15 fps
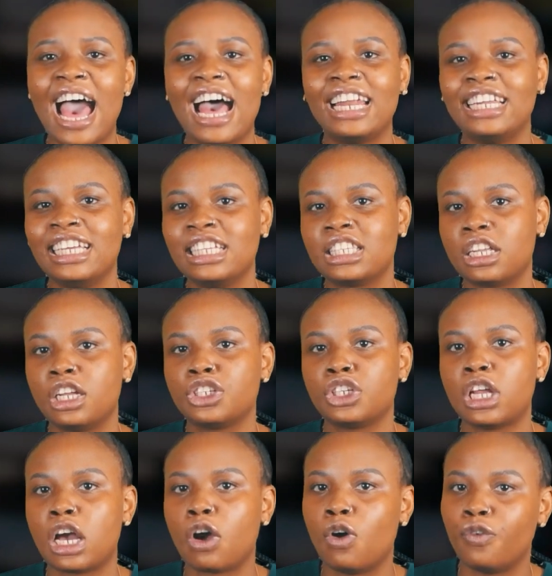and the
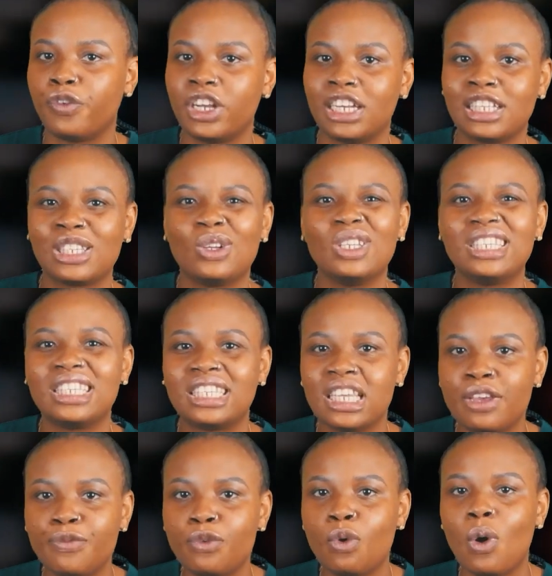International Covenant on
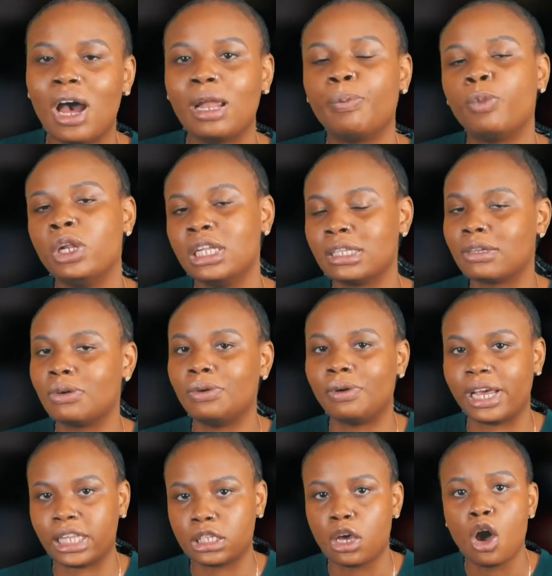Civil and Political
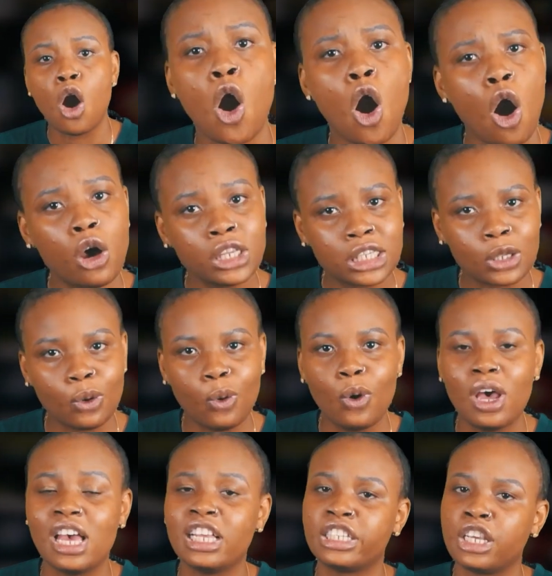Rights. Also,
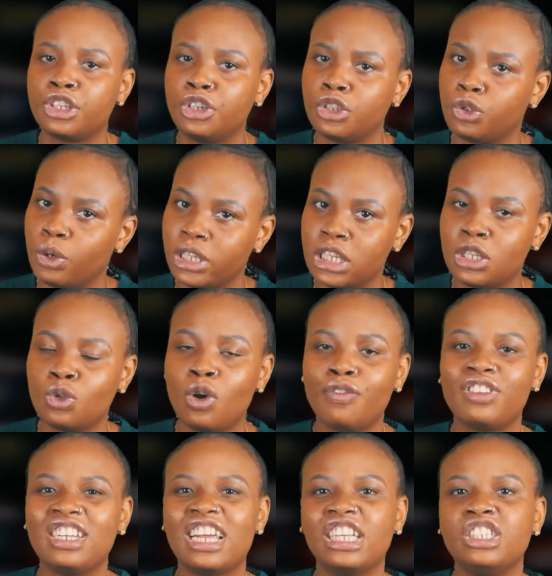Section 22
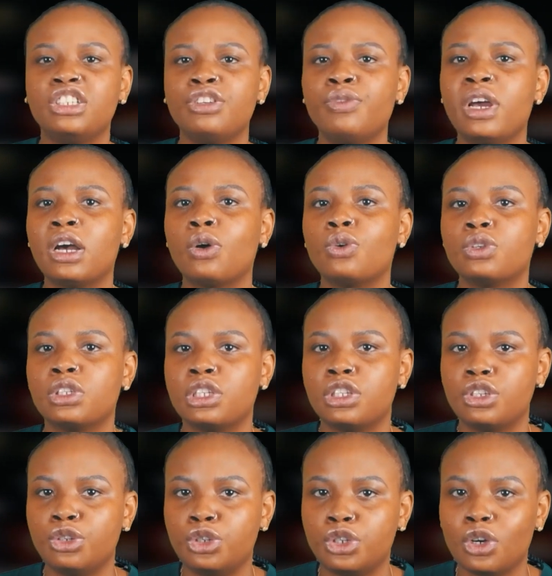of the Nigerian
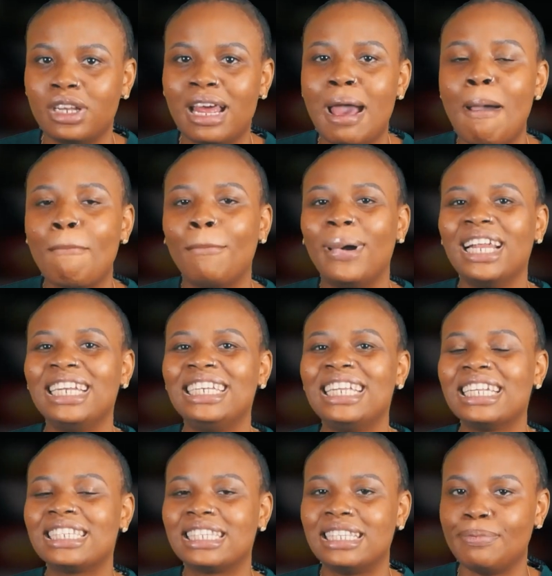Constitution
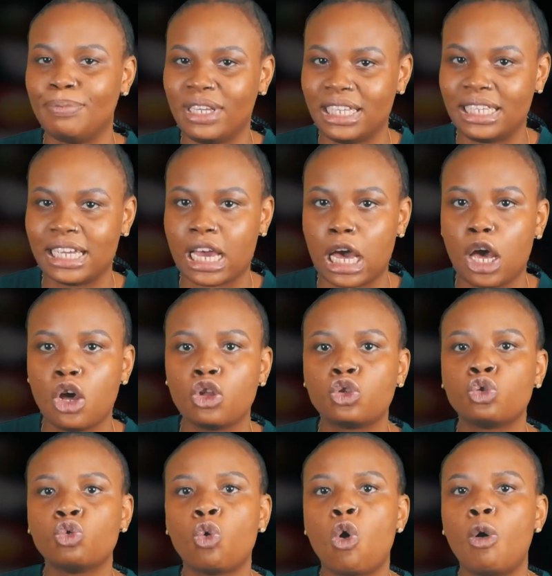mandates the media
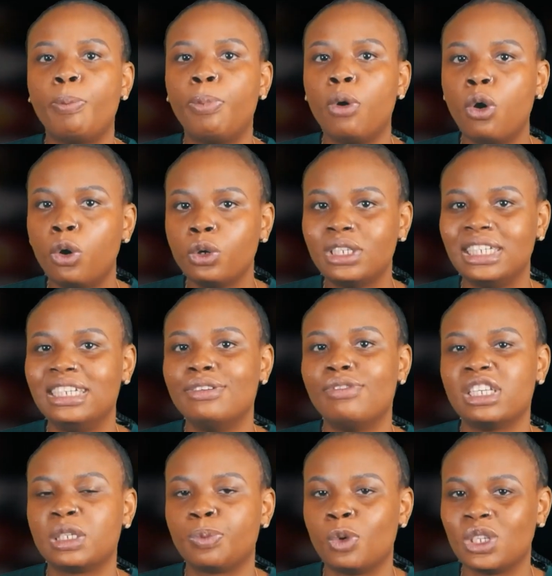to uphold the
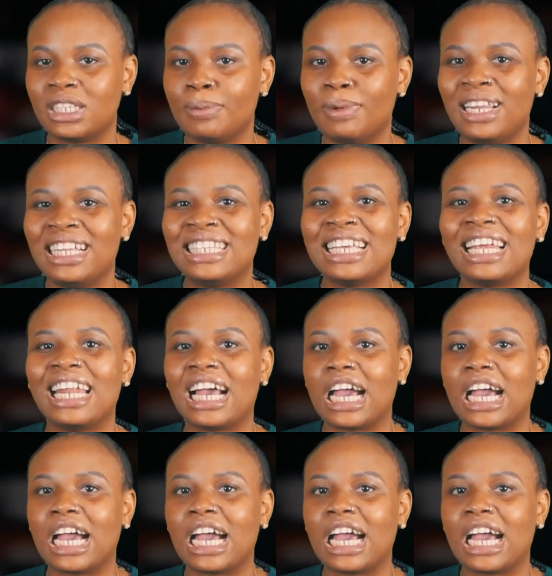responsibility and